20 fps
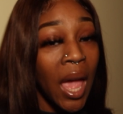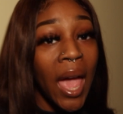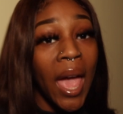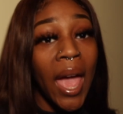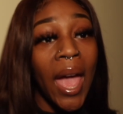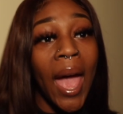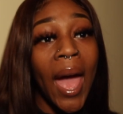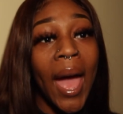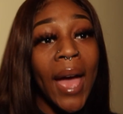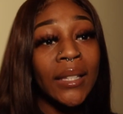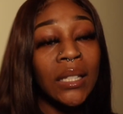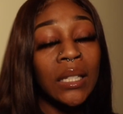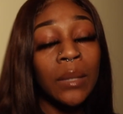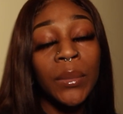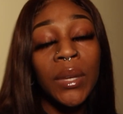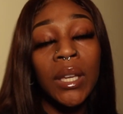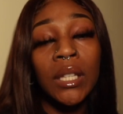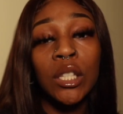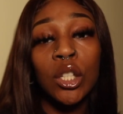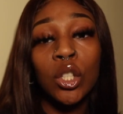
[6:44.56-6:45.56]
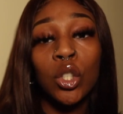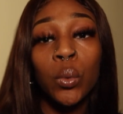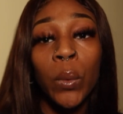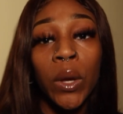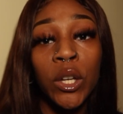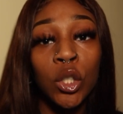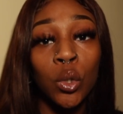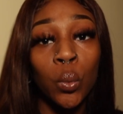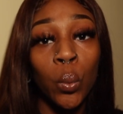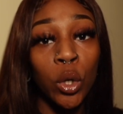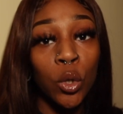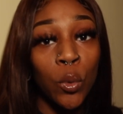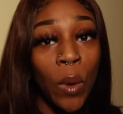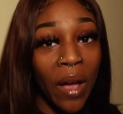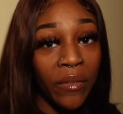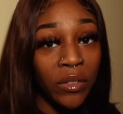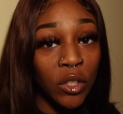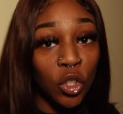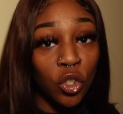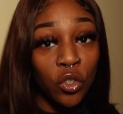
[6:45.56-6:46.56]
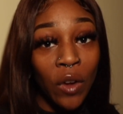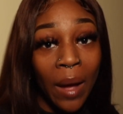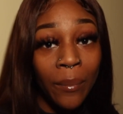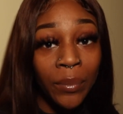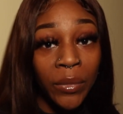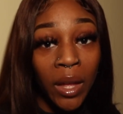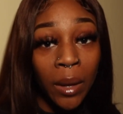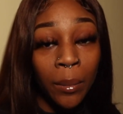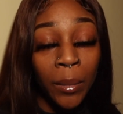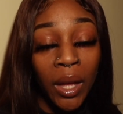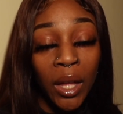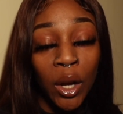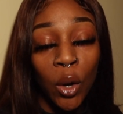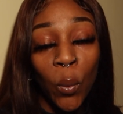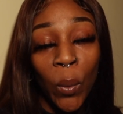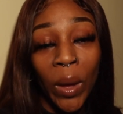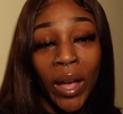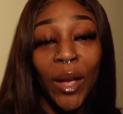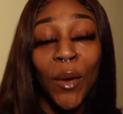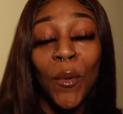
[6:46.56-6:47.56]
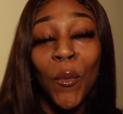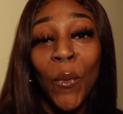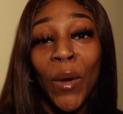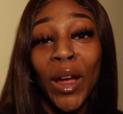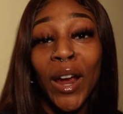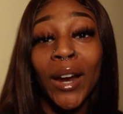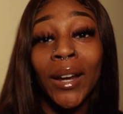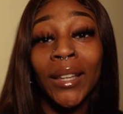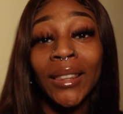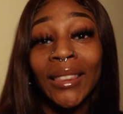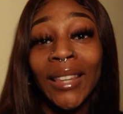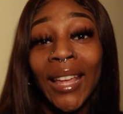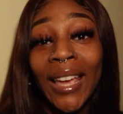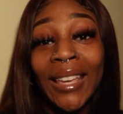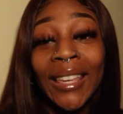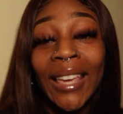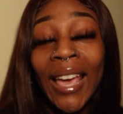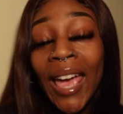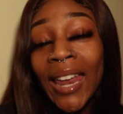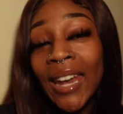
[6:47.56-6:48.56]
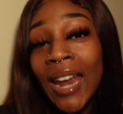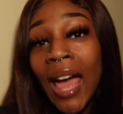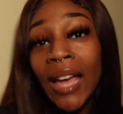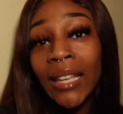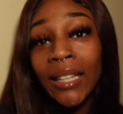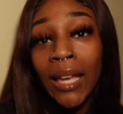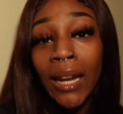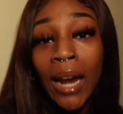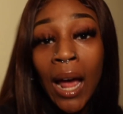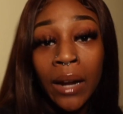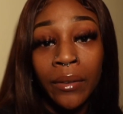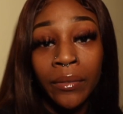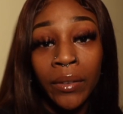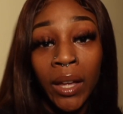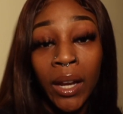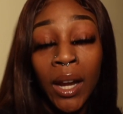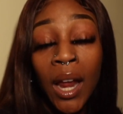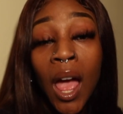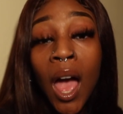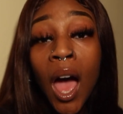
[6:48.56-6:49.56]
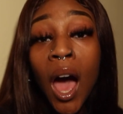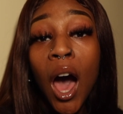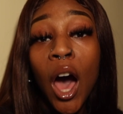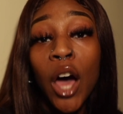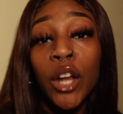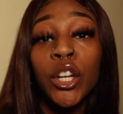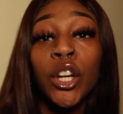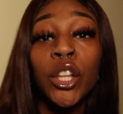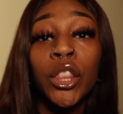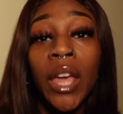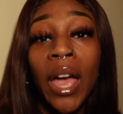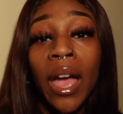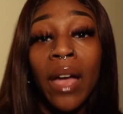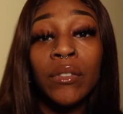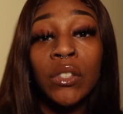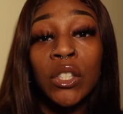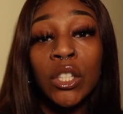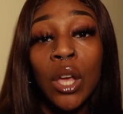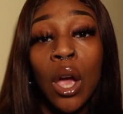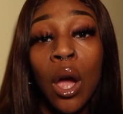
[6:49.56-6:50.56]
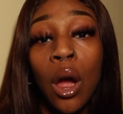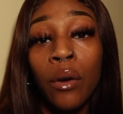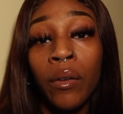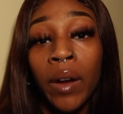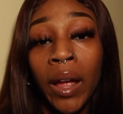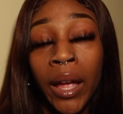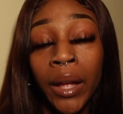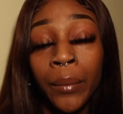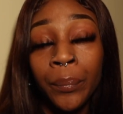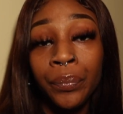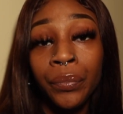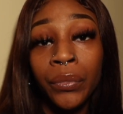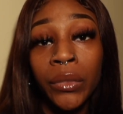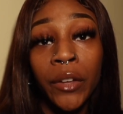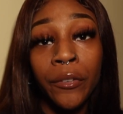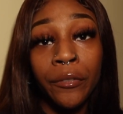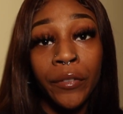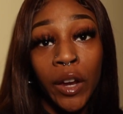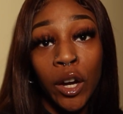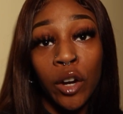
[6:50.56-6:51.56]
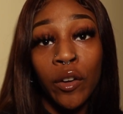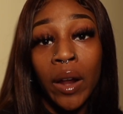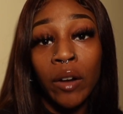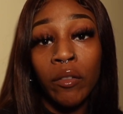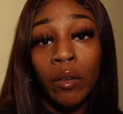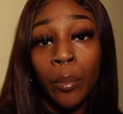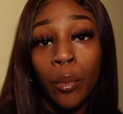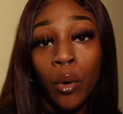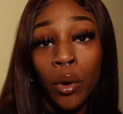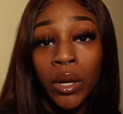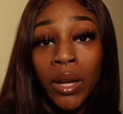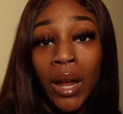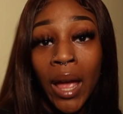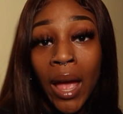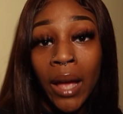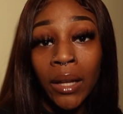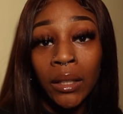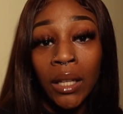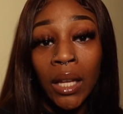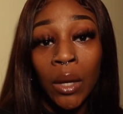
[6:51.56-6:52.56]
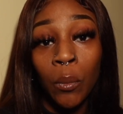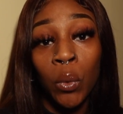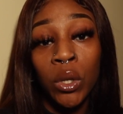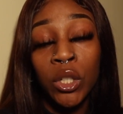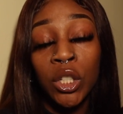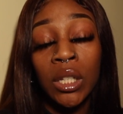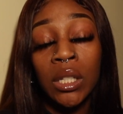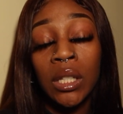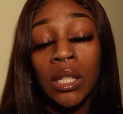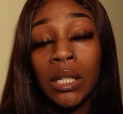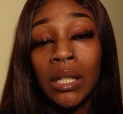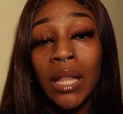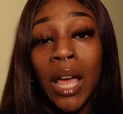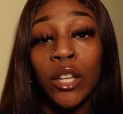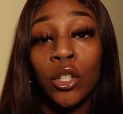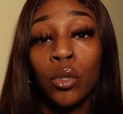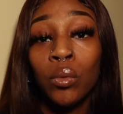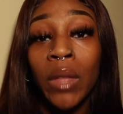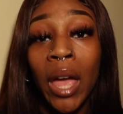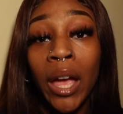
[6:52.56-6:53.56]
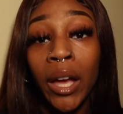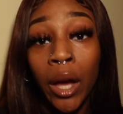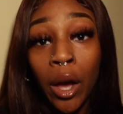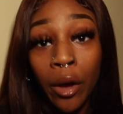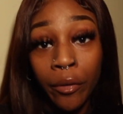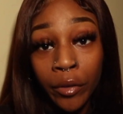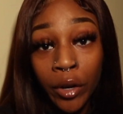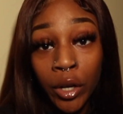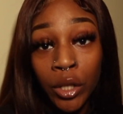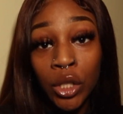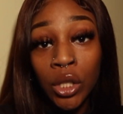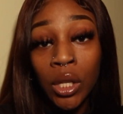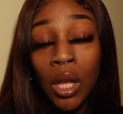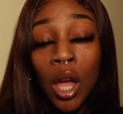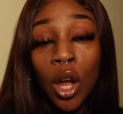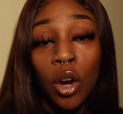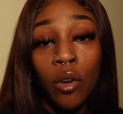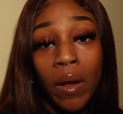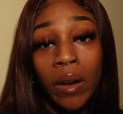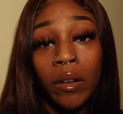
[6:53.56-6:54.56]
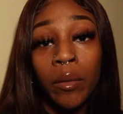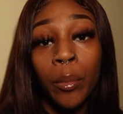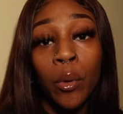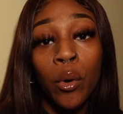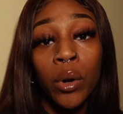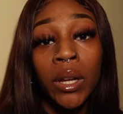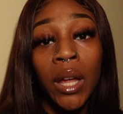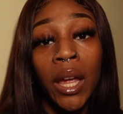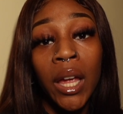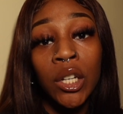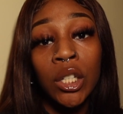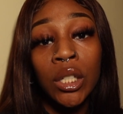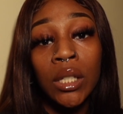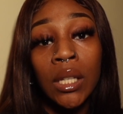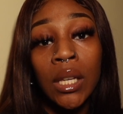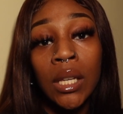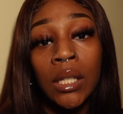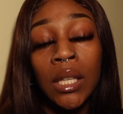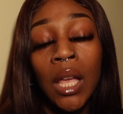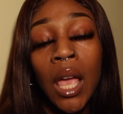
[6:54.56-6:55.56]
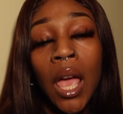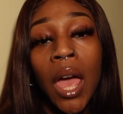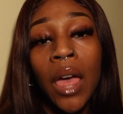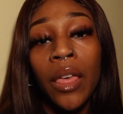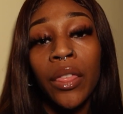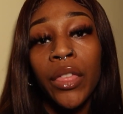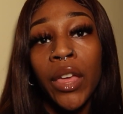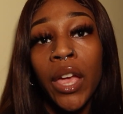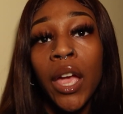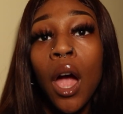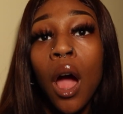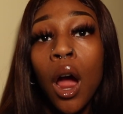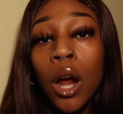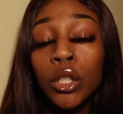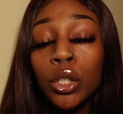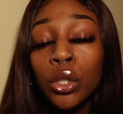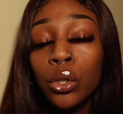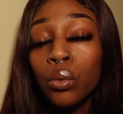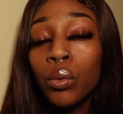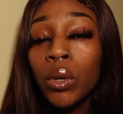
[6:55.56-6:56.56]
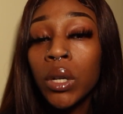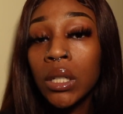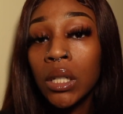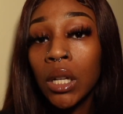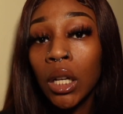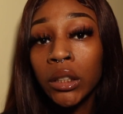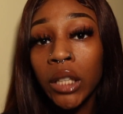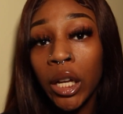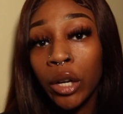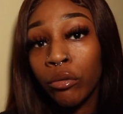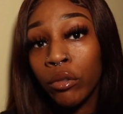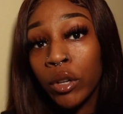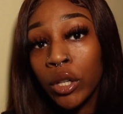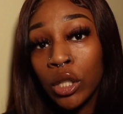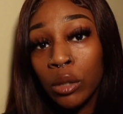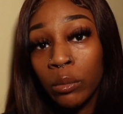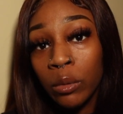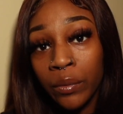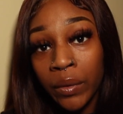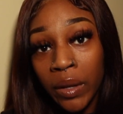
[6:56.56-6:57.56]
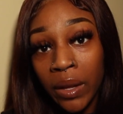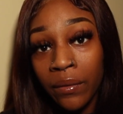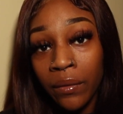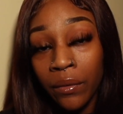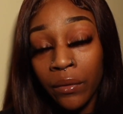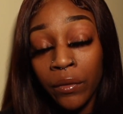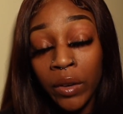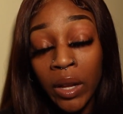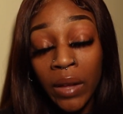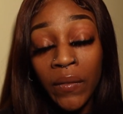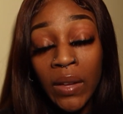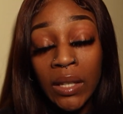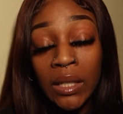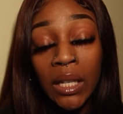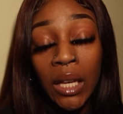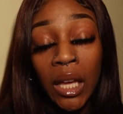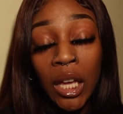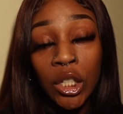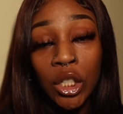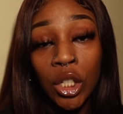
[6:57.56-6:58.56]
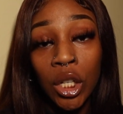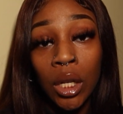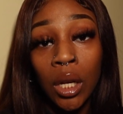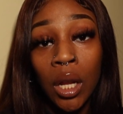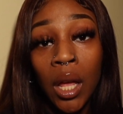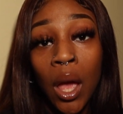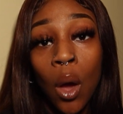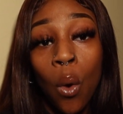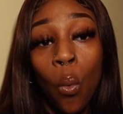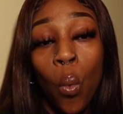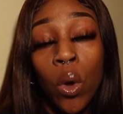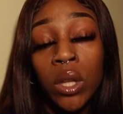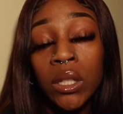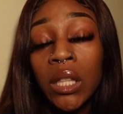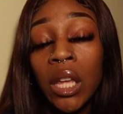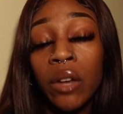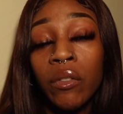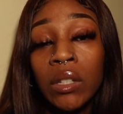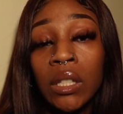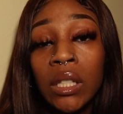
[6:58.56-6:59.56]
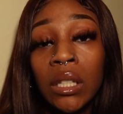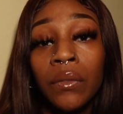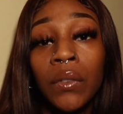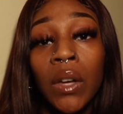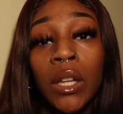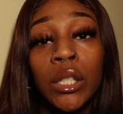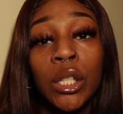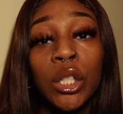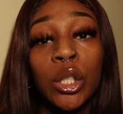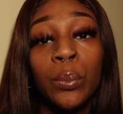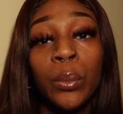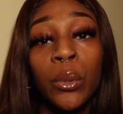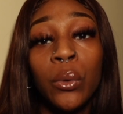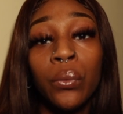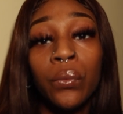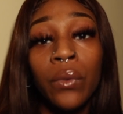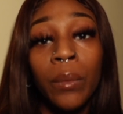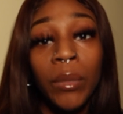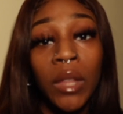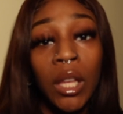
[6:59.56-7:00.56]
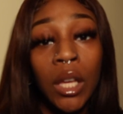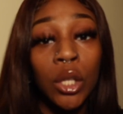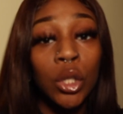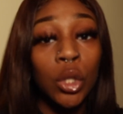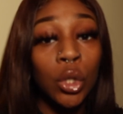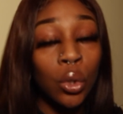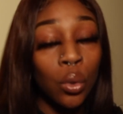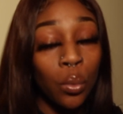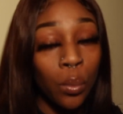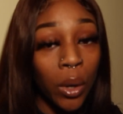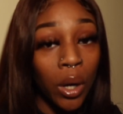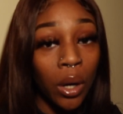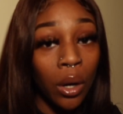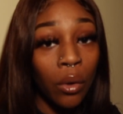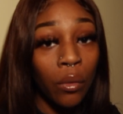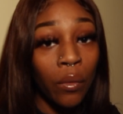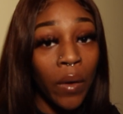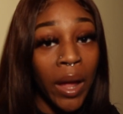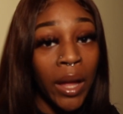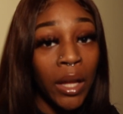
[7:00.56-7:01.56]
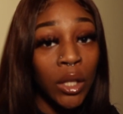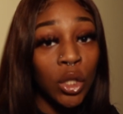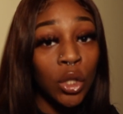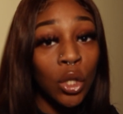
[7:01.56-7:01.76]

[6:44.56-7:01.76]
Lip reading: It has to be a situation where you have to trap them in a way where they cannot get out of it. Under the FCRA, the Fair Credit Reporting Act, which is the statute that governs credit reporting agencies, they are to conduct a reasonable reinvestigation once they receive a dispute from the consumer, right?